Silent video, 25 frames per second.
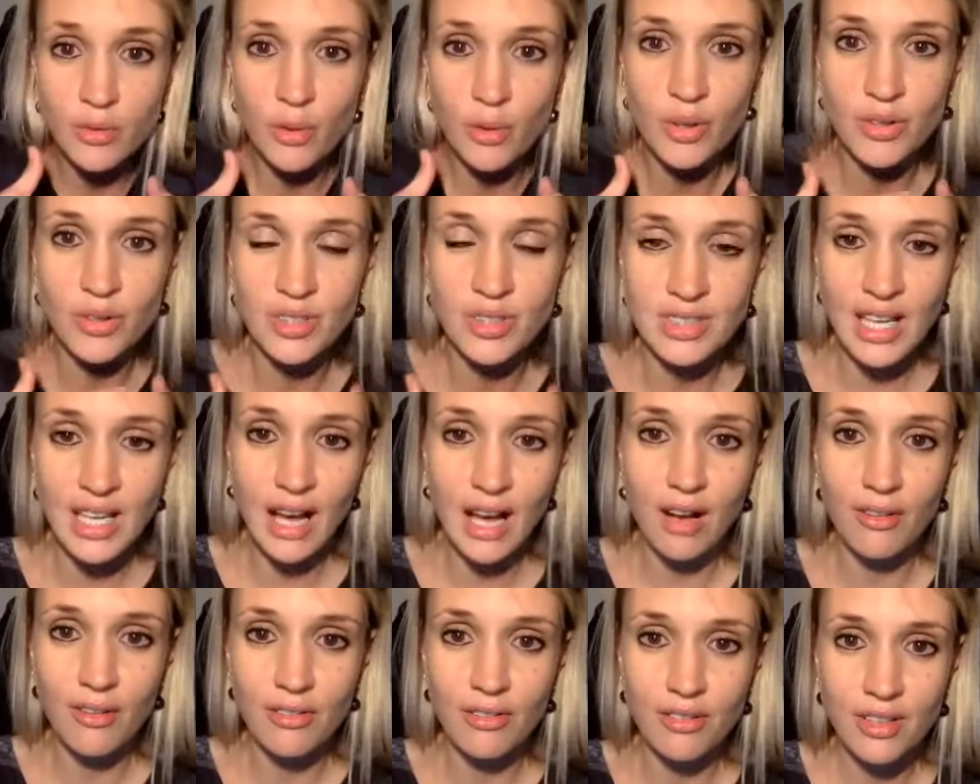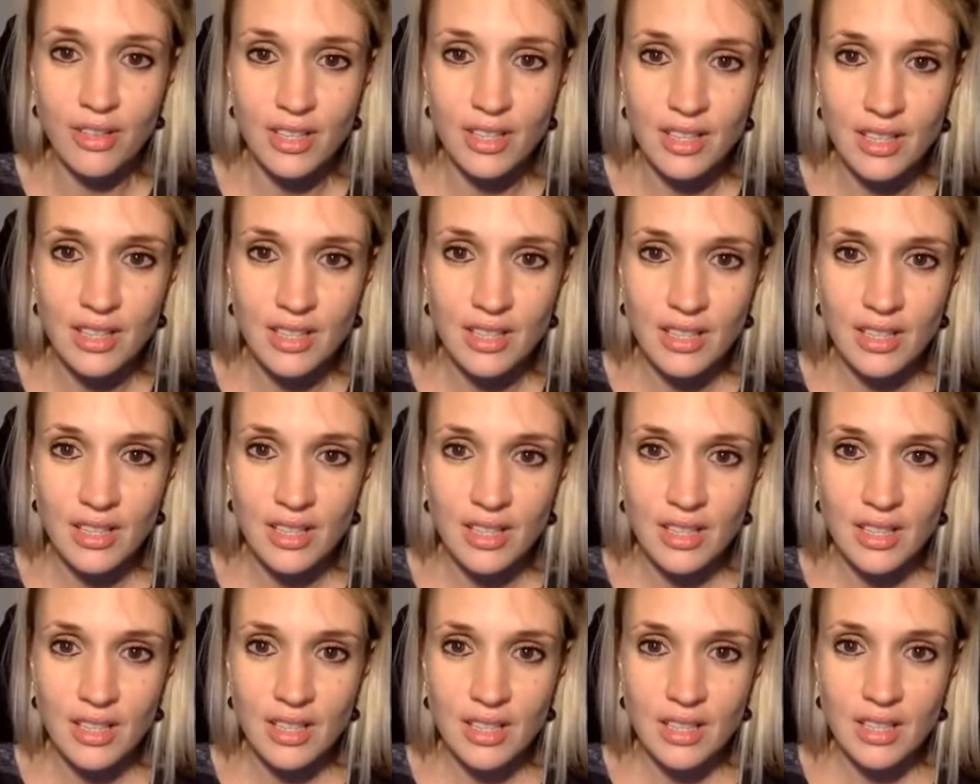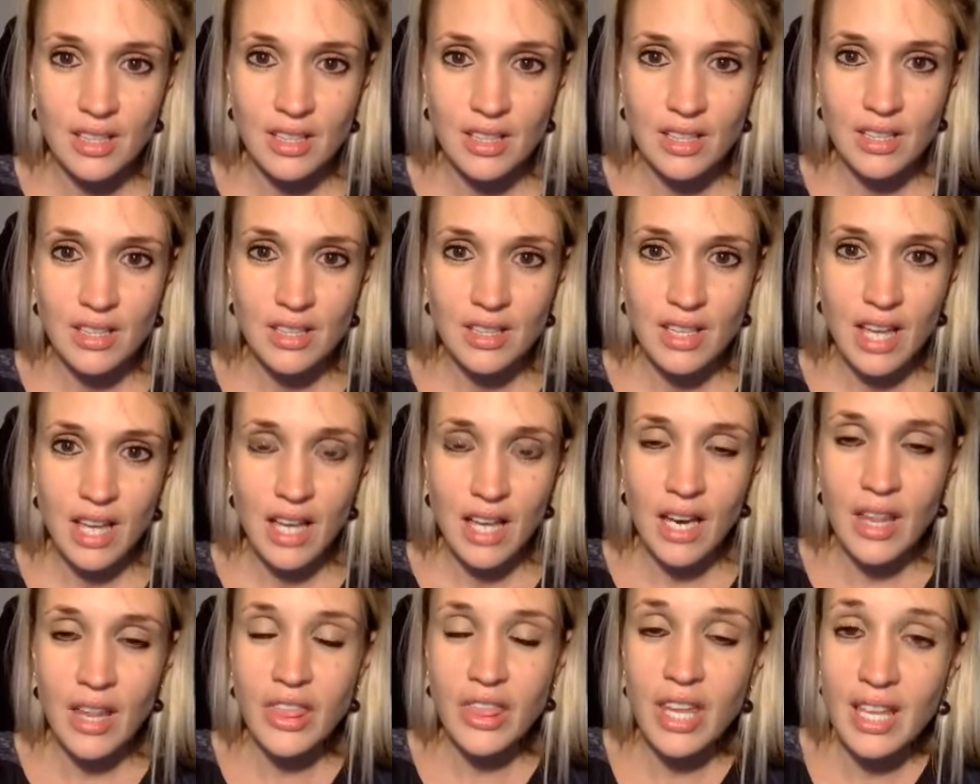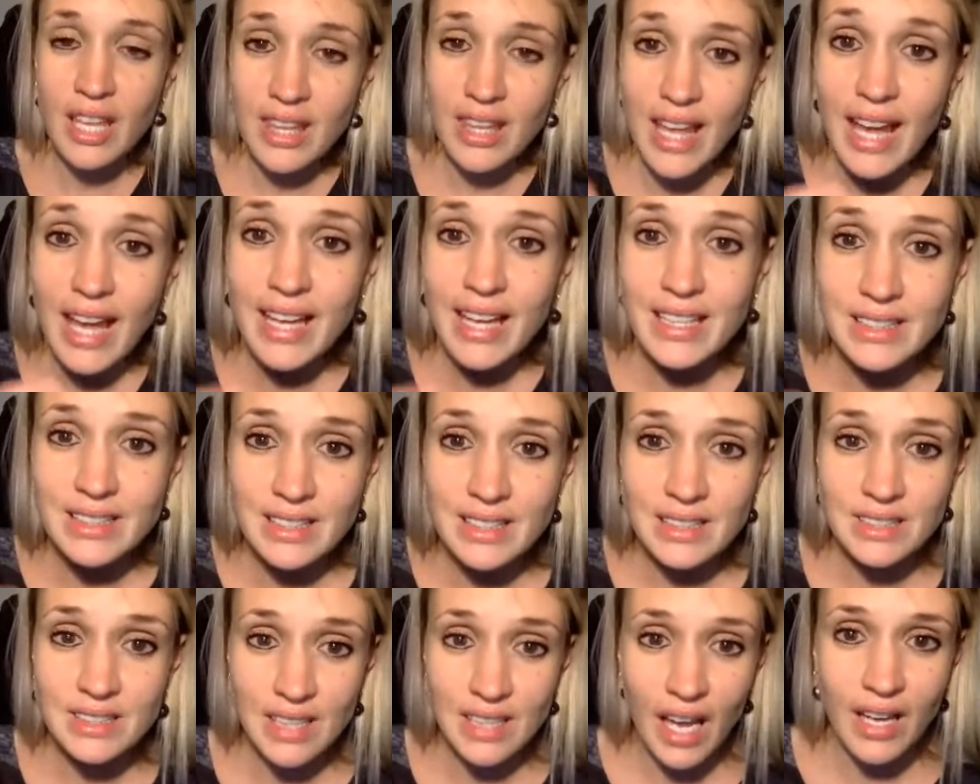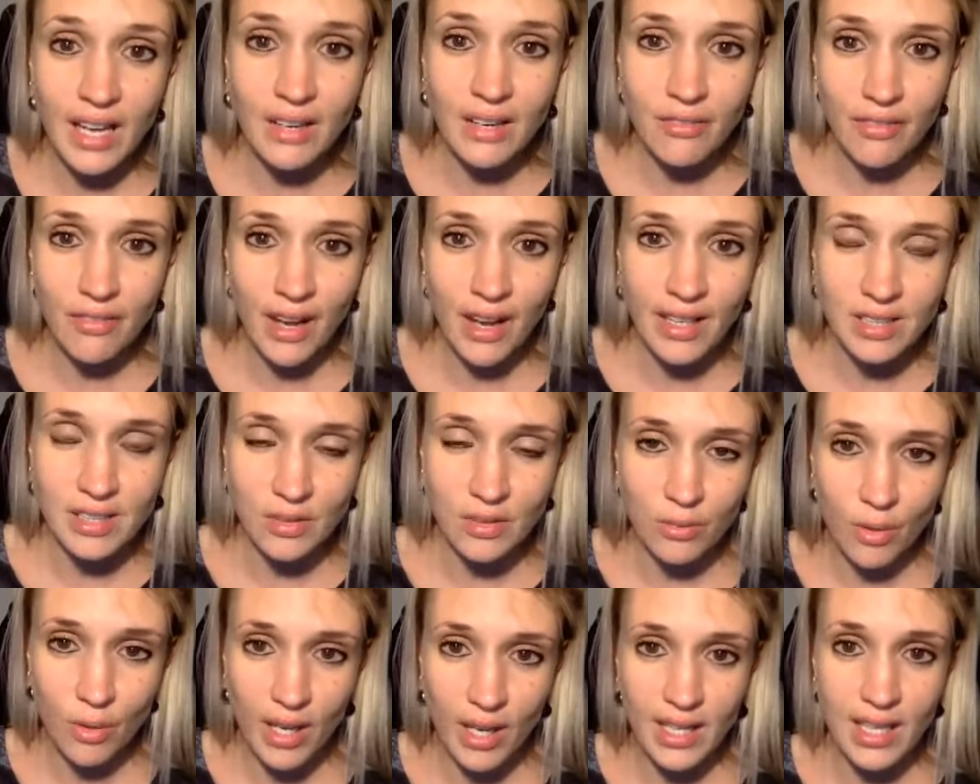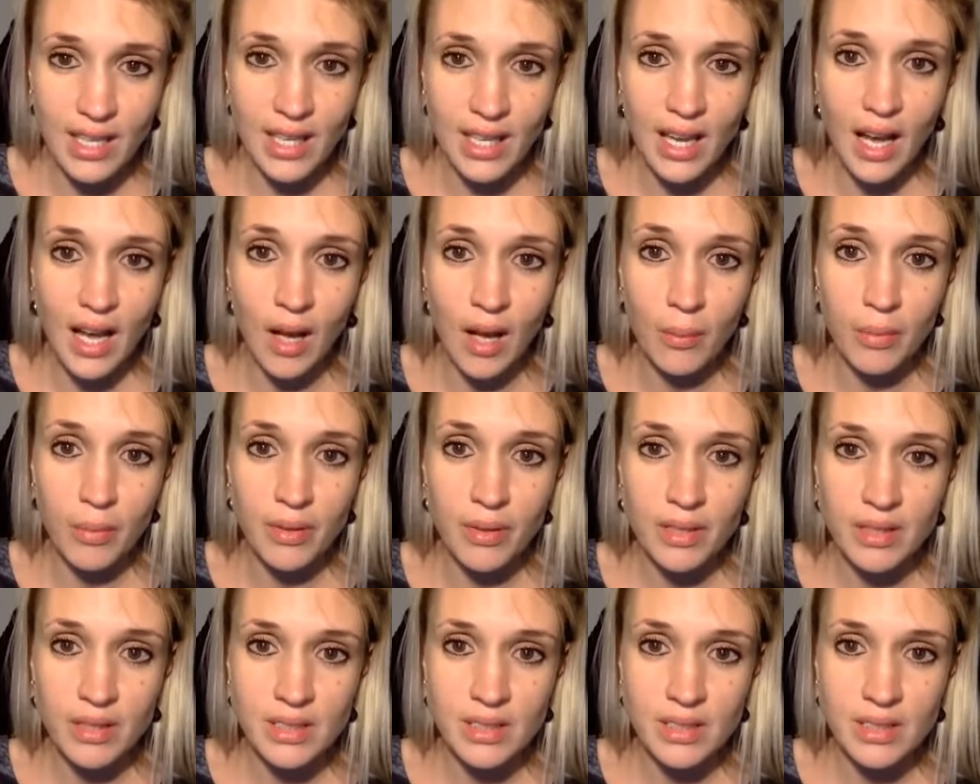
for yourself. And I think that is a side effect of waking up.